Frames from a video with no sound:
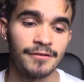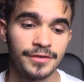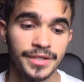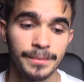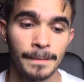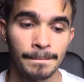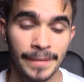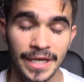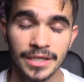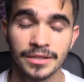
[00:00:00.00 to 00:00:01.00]
it
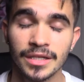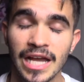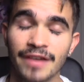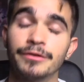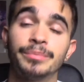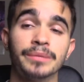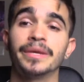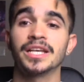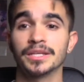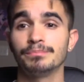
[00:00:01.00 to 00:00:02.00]
made have it be
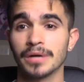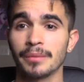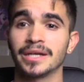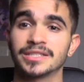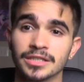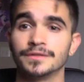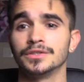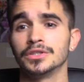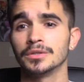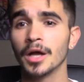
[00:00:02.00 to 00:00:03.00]
made by myself, you
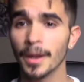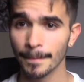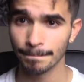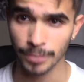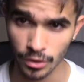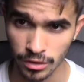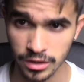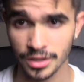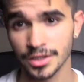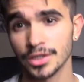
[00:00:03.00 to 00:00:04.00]
know, both
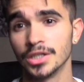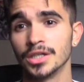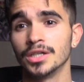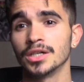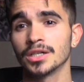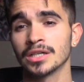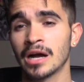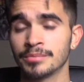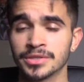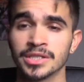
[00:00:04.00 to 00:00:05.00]
the
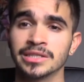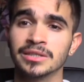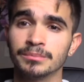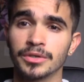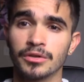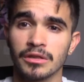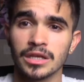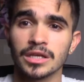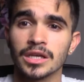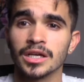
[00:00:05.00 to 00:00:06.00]
composition, both
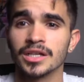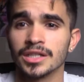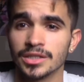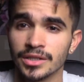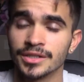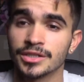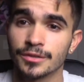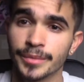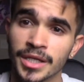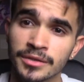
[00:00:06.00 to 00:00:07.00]
the the
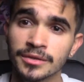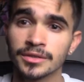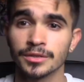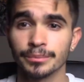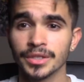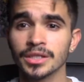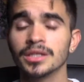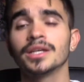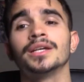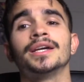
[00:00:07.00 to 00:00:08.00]
instrumental, the
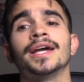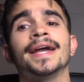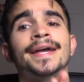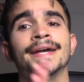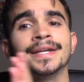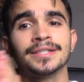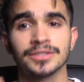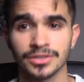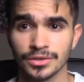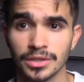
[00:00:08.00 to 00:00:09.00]
beat, and
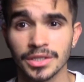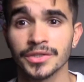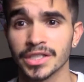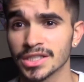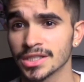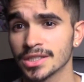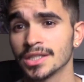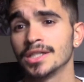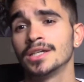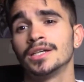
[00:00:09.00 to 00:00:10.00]
also the lyrics,
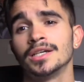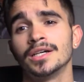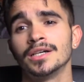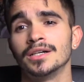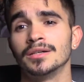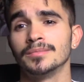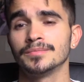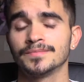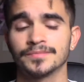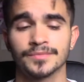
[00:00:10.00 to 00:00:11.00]
um,
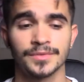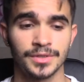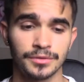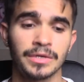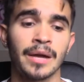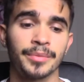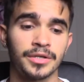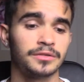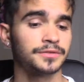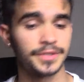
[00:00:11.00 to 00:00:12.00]
the rapping
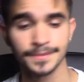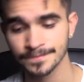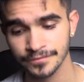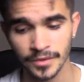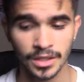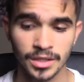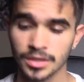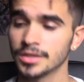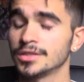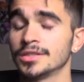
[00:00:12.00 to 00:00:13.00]
over it.
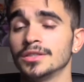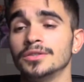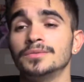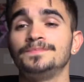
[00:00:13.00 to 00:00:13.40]
So